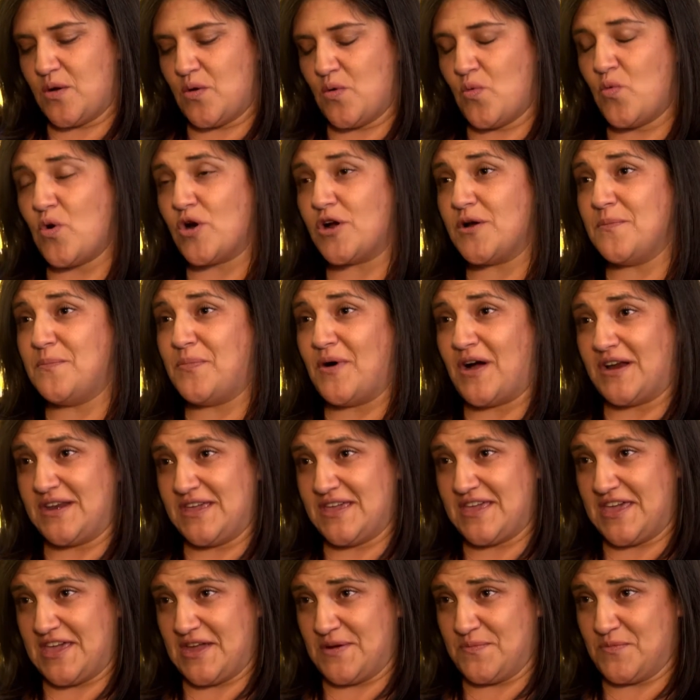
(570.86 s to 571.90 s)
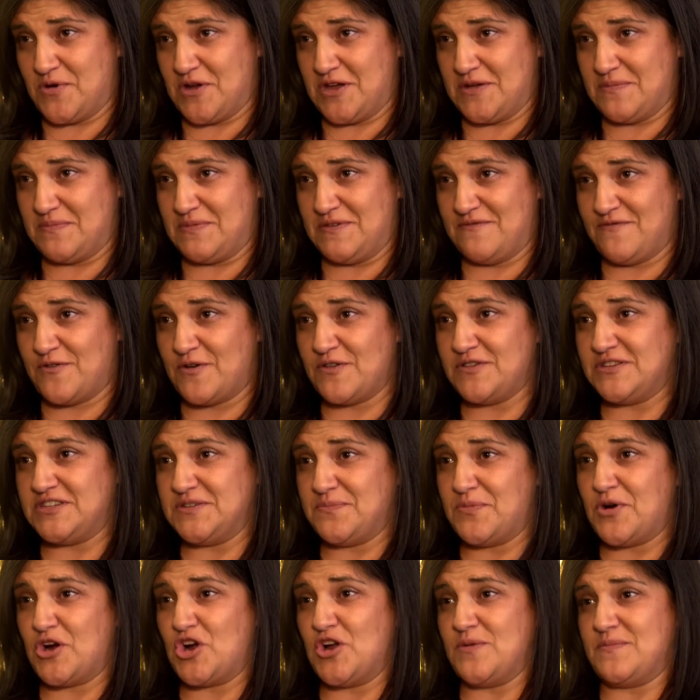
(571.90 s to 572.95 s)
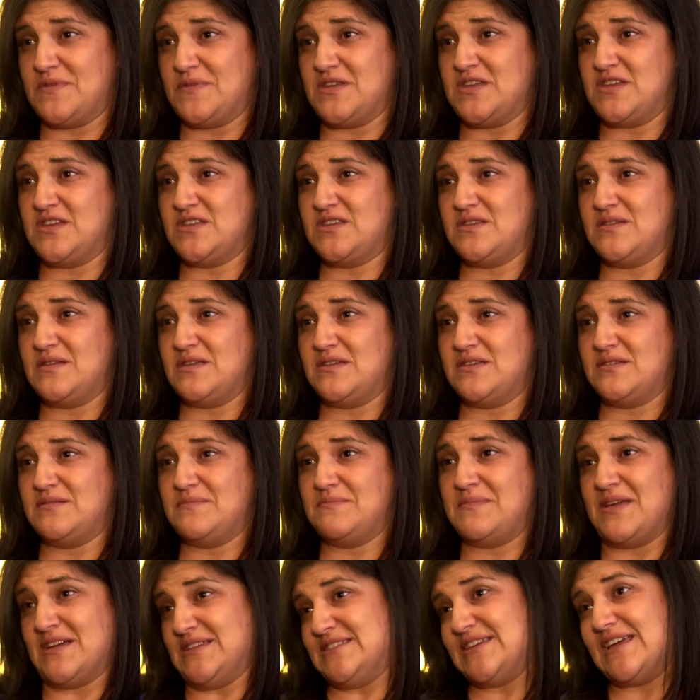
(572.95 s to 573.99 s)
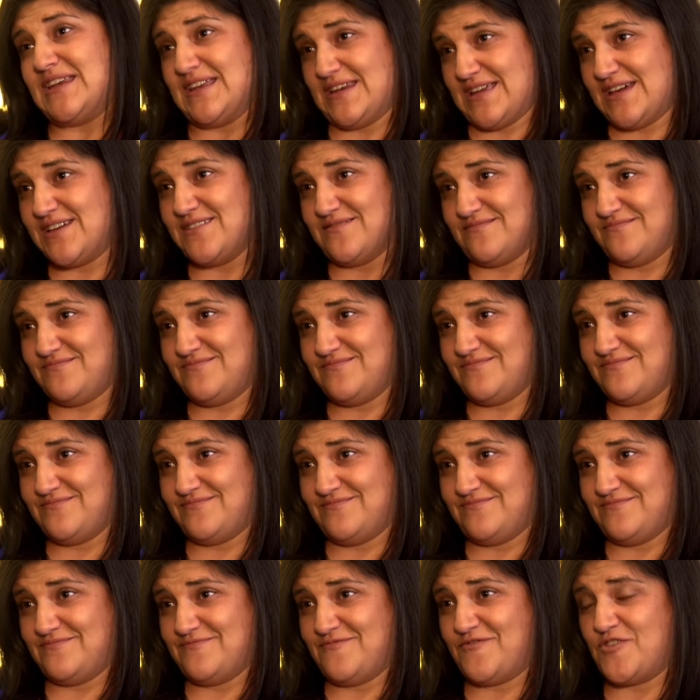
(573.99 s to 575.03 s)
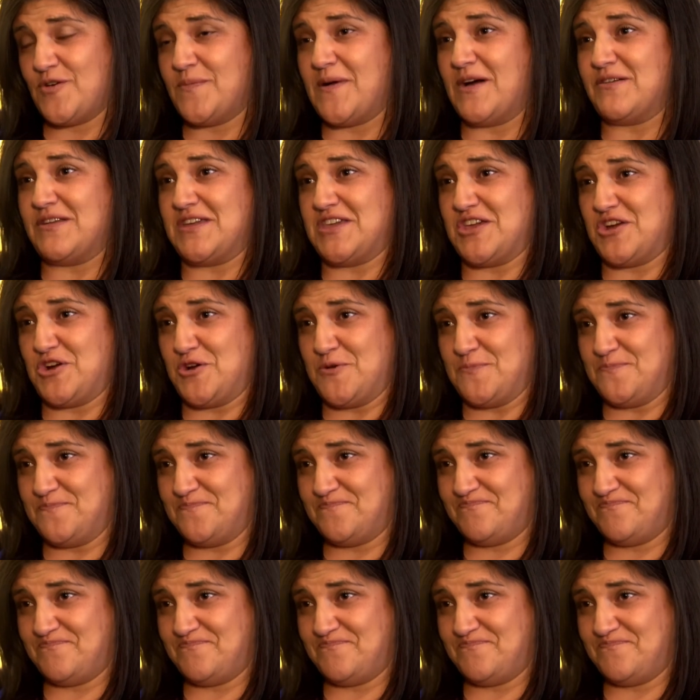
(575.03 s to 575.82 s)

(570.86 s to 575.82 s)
wore a body camera before the department mandated it for about a year.